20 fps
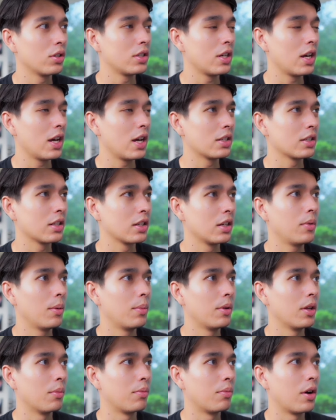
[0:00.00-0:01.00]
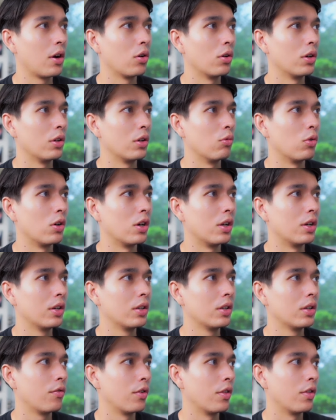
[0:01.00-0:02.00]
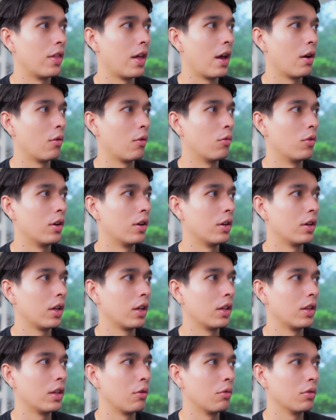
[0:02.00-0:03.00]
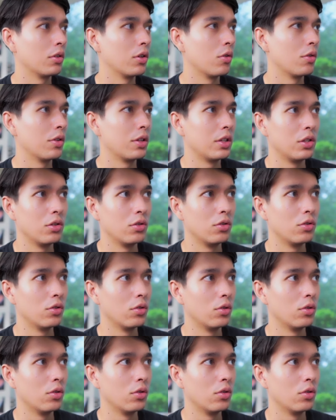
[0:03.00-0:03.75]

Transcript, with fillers: my Simple Productivity System video that I posted a couple weeks ago. I'm sort of